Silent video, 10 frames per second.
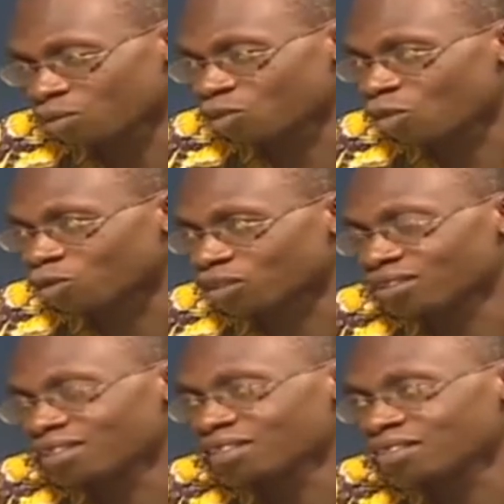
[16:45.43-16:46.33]

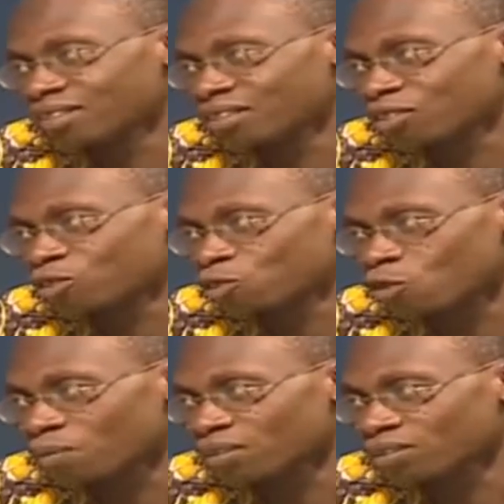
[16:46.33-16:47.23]
consolidate these two
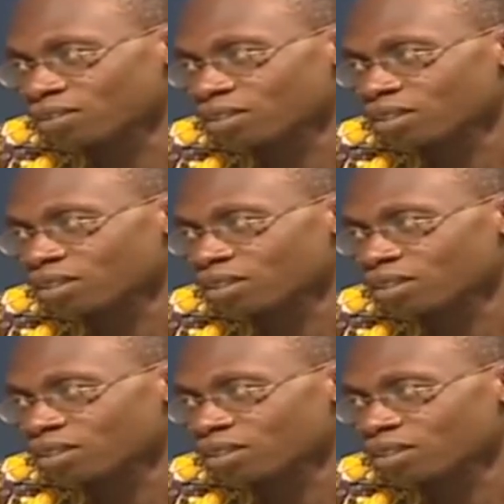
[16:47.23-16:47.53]
abilities